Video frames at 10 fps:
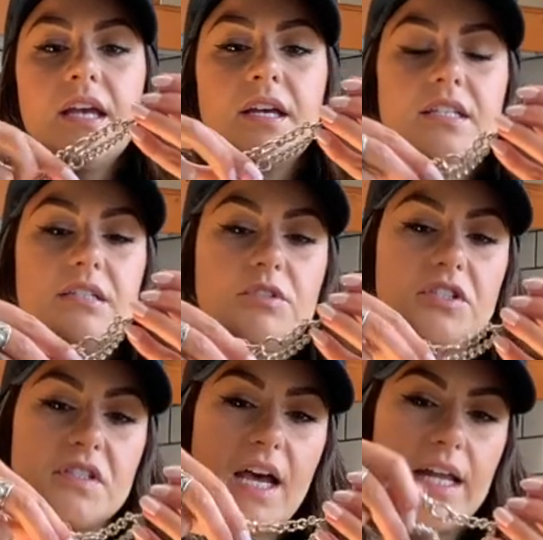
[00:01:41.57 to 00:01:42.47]
And to
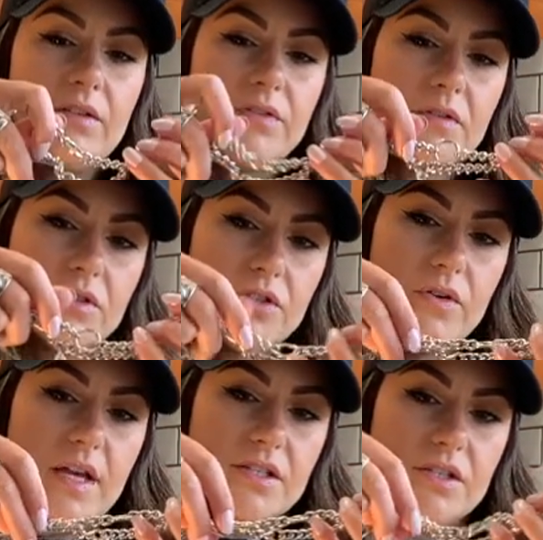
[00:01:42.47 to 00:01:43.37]
just kind of show
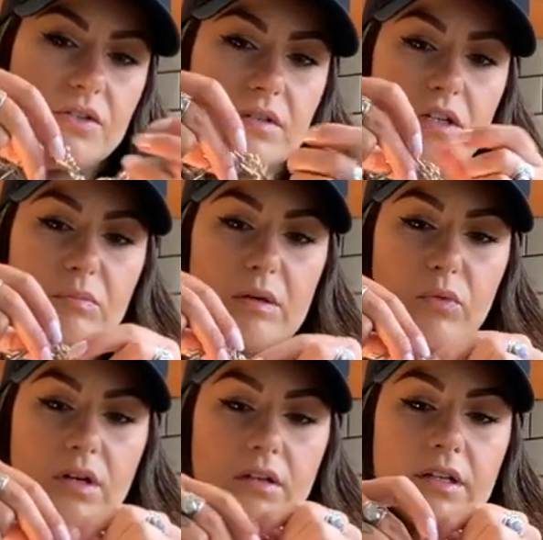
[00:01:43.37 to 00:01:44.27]
that to you a little bit
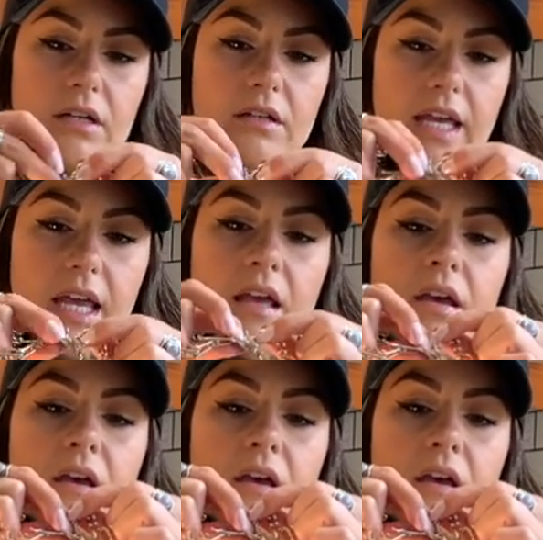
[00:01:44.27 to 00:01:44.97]
more clearly,